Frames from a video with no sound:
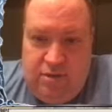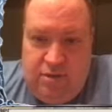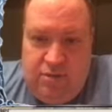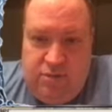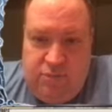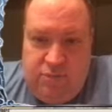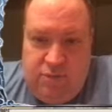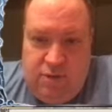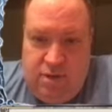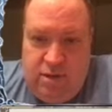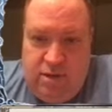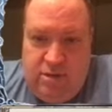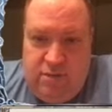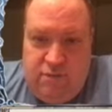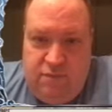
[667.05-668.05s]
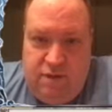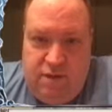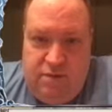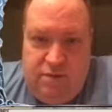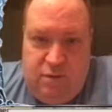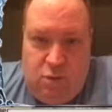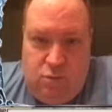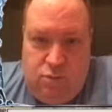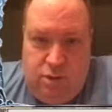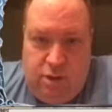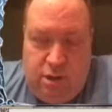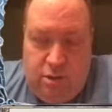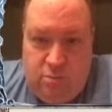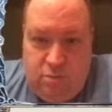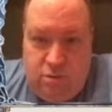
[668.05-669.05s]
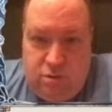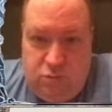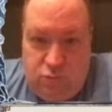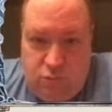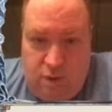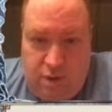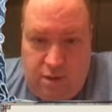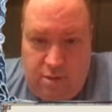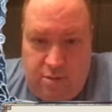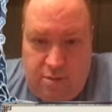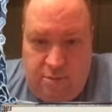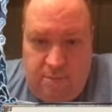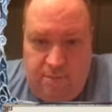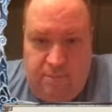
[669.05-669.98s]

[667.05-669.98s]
3 defense, only comes in red.